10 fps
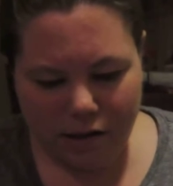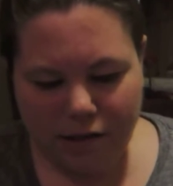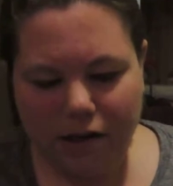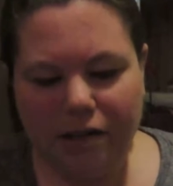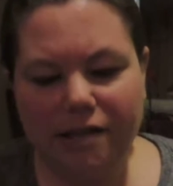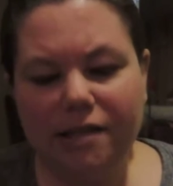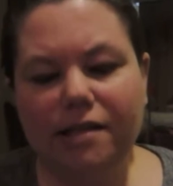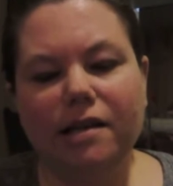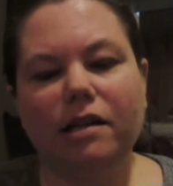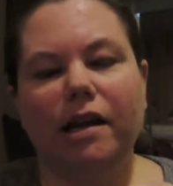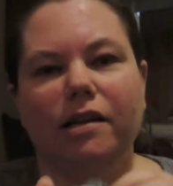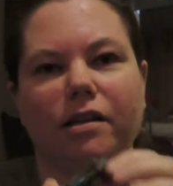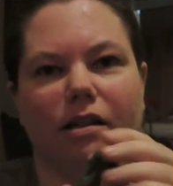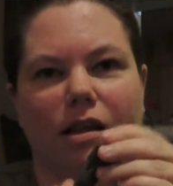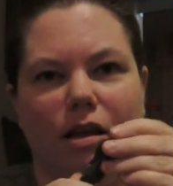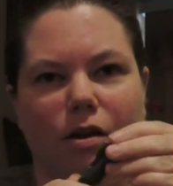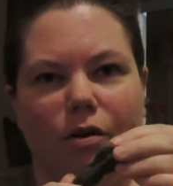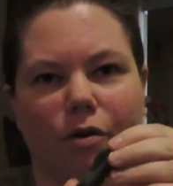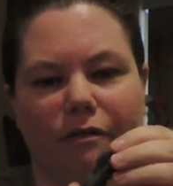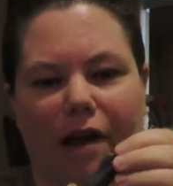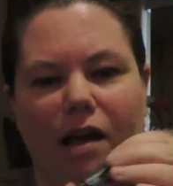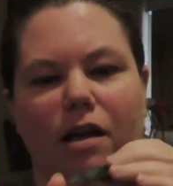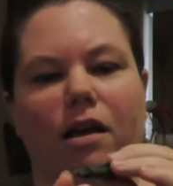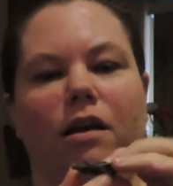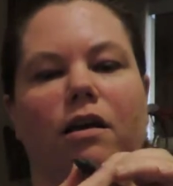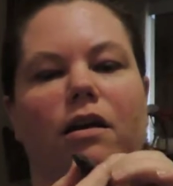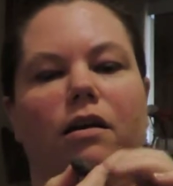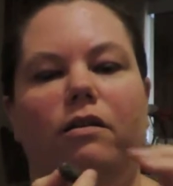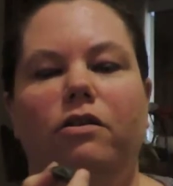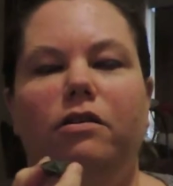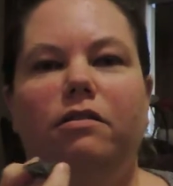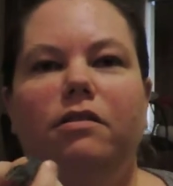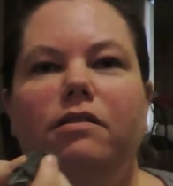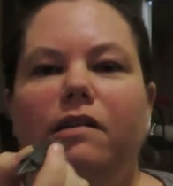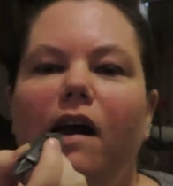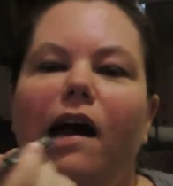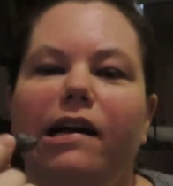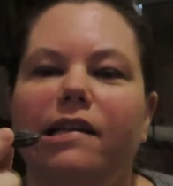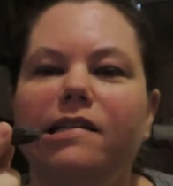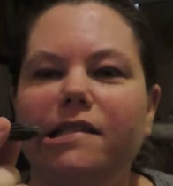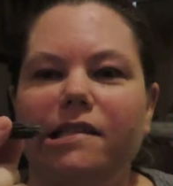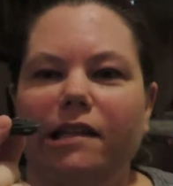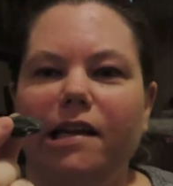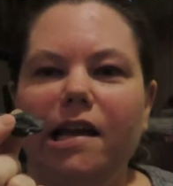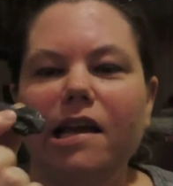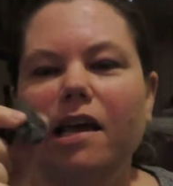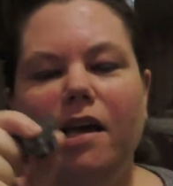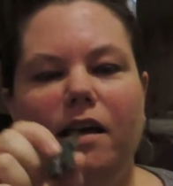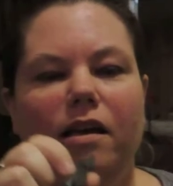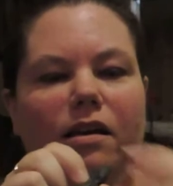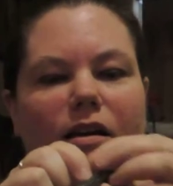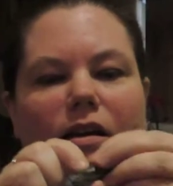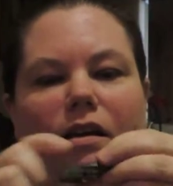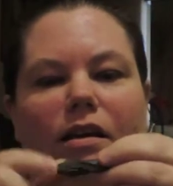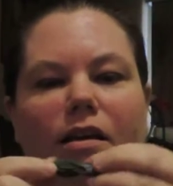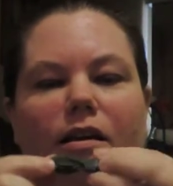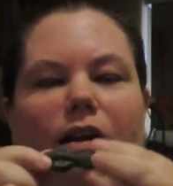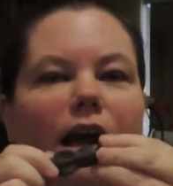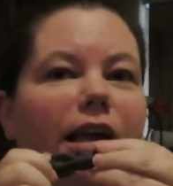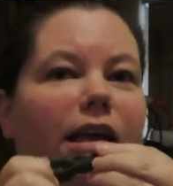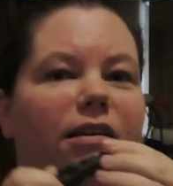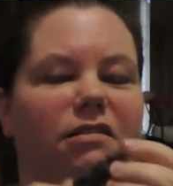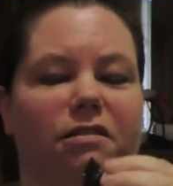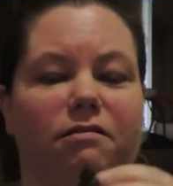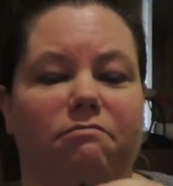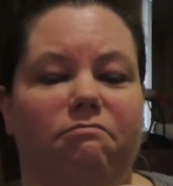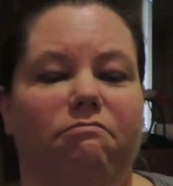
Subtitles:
So this is the Corvette. Looks kind of sleek, I guess,